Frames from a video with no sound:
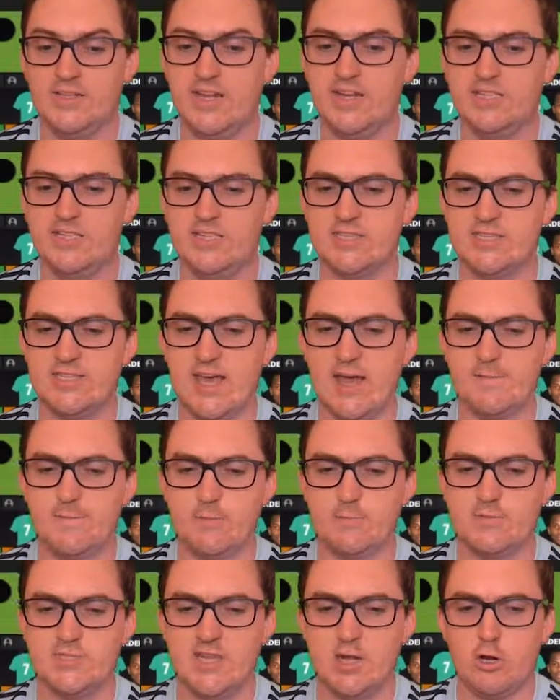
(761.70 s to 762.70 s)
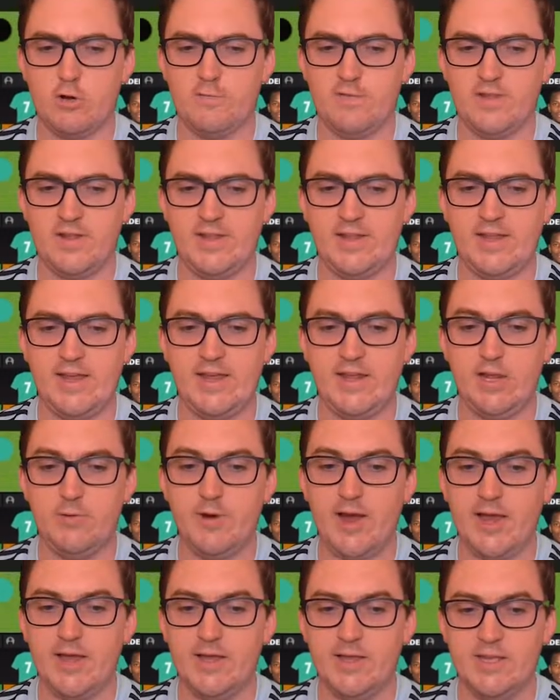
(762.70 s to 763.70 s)
Decent save from Sarah Fellini
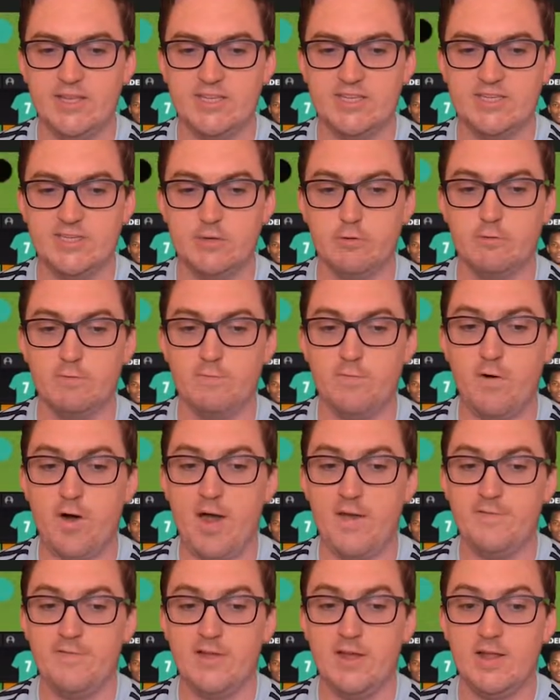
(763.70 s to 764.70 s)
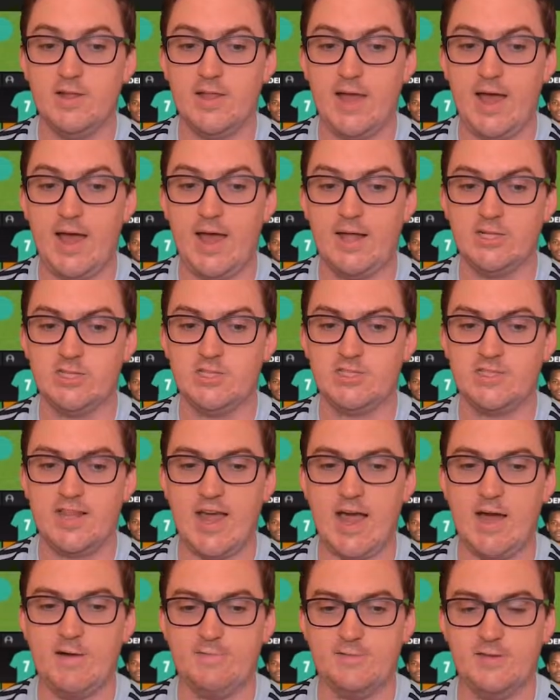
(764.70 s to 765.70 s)
anyway. Still 5-0 just
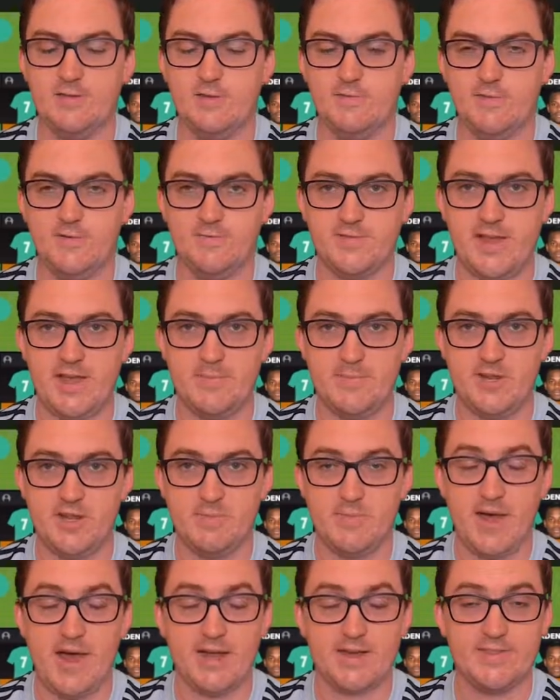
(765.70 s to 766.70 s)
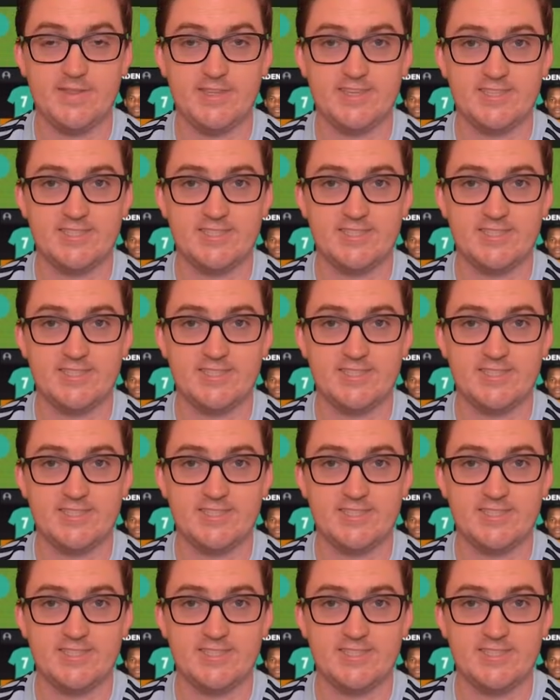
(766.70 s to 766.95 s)
after the 15-minute mark in the